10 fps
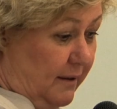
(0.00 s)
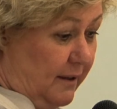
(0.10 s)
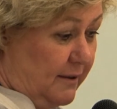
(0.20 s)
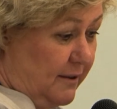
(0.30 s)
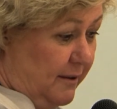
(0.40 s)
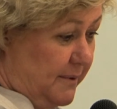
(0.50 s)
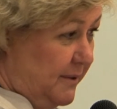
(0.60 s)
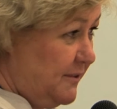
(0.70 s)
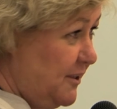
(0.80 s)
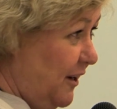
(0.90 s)
In terms
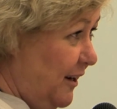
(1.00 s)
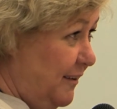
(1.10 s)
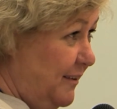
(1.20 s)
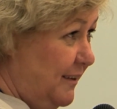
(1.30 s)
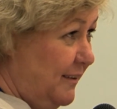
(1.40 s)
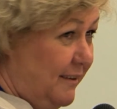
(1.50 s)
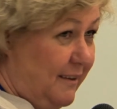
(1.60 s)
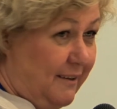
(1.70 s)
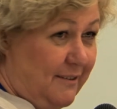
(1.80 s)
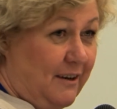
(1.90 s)
of diet, I think the
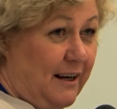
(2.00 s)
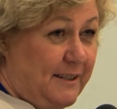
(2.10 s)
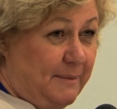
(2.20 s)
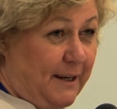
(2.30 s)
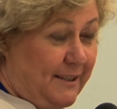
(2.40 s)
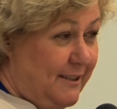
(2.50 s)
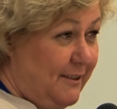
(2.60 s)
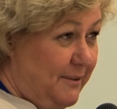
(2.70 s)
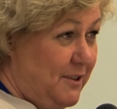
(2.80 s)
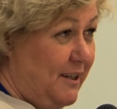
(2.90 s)
thing Australia's about to
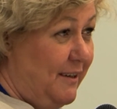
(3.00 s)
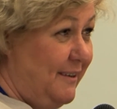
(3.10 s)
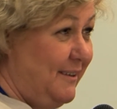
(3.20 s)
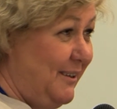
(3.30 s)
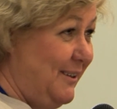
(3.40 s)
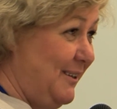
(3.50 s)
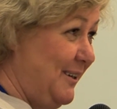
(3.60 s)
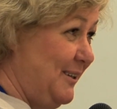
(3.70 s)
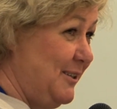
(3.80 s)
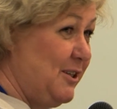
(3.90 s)
do is show that you
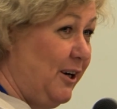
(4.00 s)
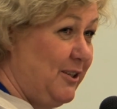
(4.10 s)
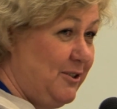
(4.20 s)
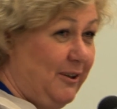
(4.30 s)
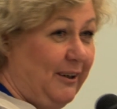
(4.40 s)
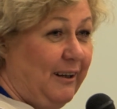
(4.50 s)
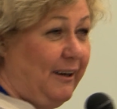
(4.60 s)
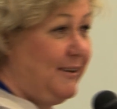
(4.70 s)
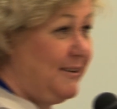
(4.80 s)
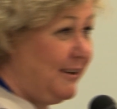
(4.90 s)
know your diet should
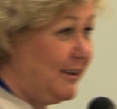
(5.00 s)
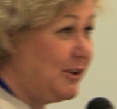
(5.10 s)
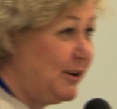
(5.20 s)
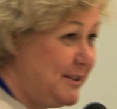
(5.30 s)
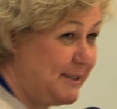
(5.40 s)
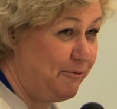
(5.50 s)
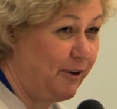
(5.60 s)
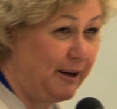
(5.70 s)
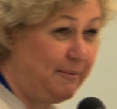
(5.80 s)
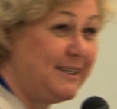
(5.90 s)
include some
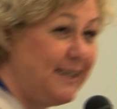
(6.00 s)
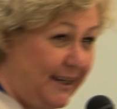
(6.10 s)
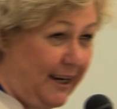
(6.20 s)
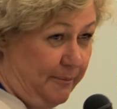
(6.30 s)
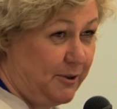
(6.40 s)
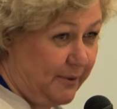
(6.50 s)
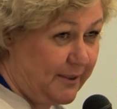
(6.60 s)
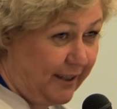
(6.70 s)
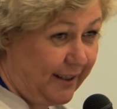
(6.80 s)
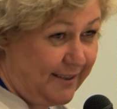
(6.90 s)
vitamin D
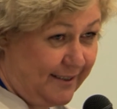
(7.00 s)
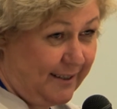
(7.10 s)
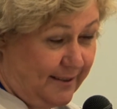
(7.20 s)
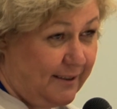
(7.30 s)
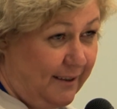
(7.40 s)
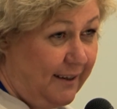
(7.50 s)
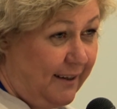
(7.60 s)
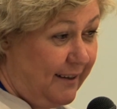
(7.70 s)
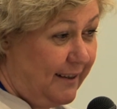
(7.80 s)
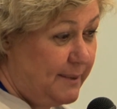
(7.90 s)
capsules. I guess that's
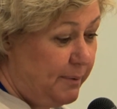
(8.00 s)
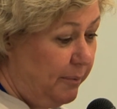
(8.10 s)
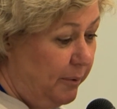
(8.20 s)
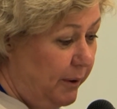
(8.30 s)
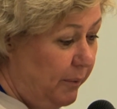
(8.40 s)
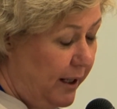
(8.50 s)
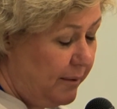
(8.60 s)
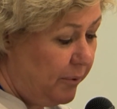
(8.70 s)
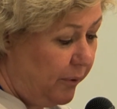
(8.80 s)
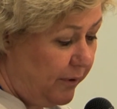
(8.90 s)
probably one
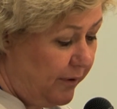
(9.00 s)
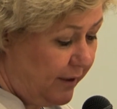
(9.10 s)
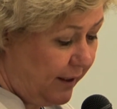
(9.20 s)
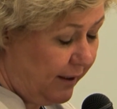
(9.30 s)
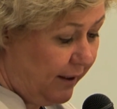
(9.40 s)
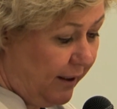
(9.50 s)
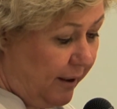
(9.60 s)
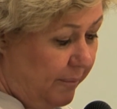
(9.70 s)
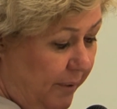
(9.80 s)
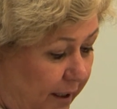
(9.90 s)
important thing.
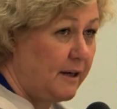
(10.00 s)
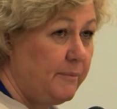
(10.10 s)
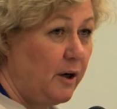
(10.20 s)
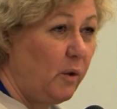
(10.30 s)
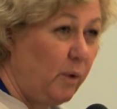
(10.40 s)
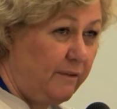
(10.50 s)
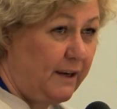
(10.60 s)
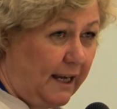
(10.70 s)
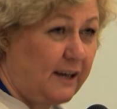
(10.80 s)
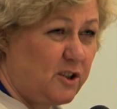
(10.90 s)
But I'm not aware of
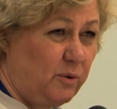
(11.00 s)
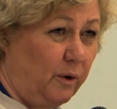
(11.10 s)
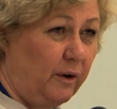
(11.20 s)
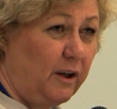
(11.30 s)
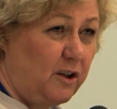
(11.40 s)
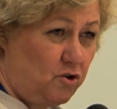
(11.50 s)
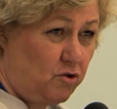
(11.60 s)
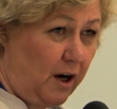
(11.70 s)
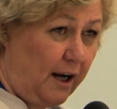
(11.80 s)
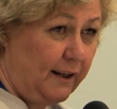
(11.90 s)
any actual
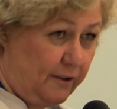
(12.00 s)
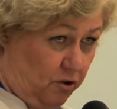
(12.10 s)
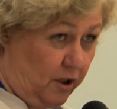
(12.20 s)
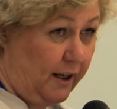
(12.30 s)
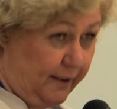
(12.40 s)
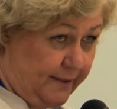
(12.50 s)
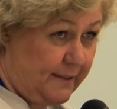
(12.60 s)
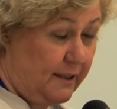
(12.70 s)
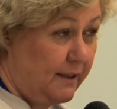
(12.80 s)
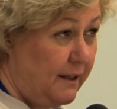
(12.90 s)

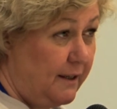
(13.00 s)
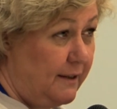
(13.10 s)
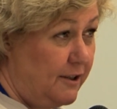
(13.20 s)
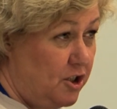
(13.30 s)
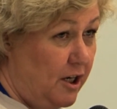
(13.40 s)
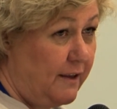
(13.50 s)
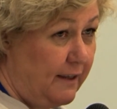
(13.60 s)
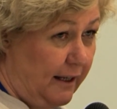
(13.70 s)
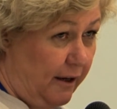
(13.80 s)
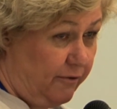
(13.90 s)
trials that show
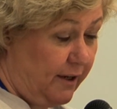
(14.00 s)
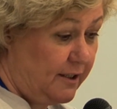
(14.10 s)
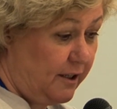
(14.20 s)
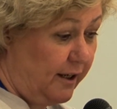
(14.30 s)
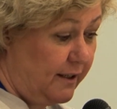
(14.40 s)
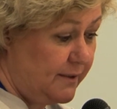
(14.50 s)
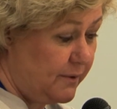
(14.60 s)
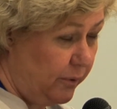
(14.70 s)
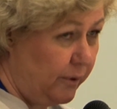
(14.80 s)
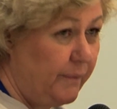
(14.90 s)
the low-fat diet is
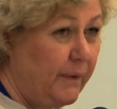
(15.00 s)
good.